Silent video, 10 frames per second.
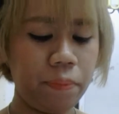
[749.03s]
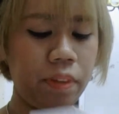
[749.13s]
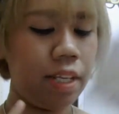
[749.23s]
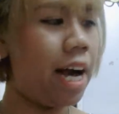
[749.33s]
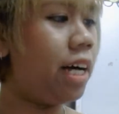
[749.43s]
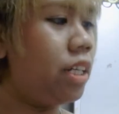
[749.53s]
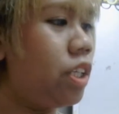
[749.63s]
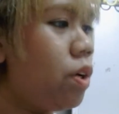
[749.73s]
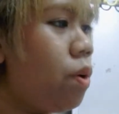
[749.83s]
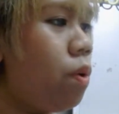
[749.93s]
yeah,
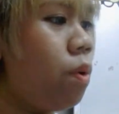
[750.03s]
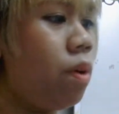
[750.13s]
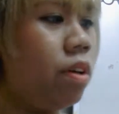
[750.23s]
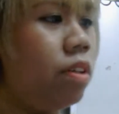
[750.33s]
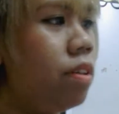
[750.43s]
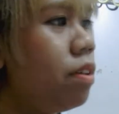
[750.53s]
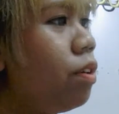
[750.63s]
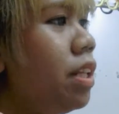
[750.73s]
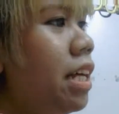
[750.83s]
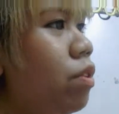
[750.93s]
so
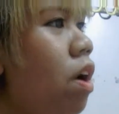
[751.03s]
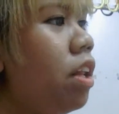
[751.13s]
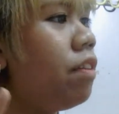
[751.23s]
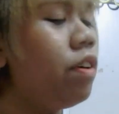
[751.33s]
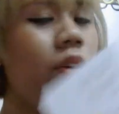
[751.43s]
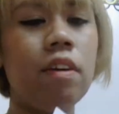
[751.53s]
good luck to all of you.